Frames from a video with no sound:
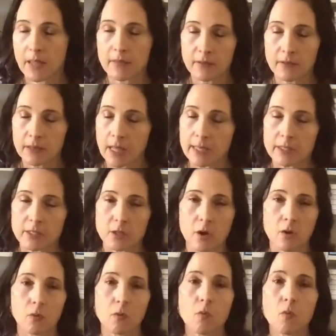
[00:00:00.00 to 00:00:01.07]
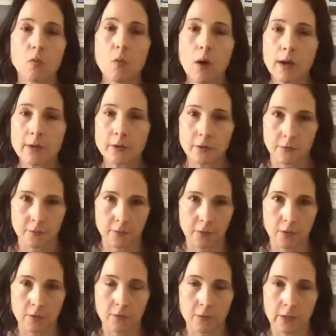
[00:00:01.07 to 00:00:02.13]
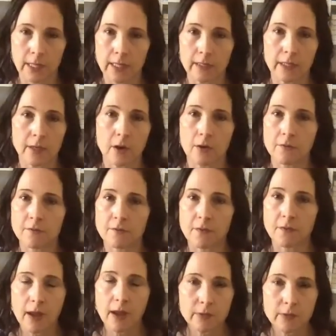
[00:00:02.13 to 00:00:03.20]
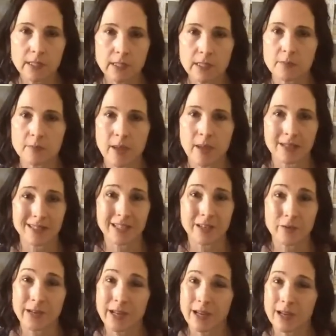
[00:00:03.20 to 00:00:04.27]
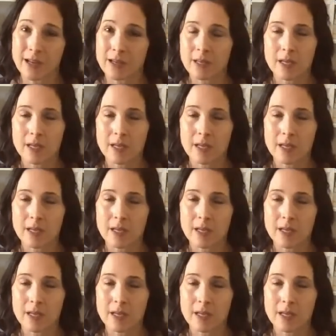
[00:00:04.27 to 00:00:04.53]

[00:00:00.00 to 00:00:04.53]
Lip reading: the lights are wonderful for killing off viruses, bacteria,